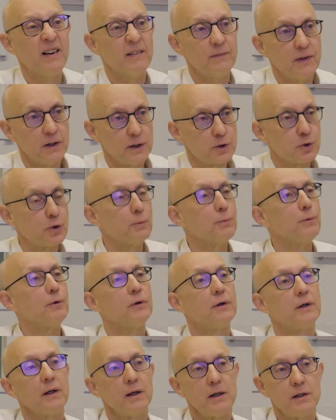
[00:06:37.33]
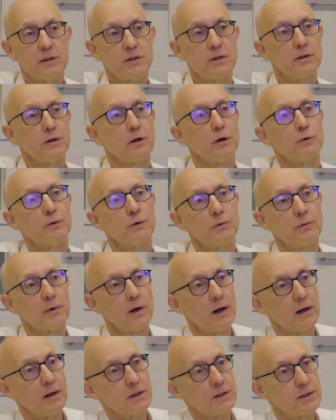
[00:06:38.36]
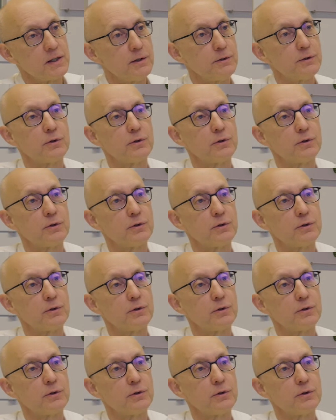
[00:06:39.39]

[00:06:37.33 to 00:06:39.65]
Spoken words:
There's communication over wireless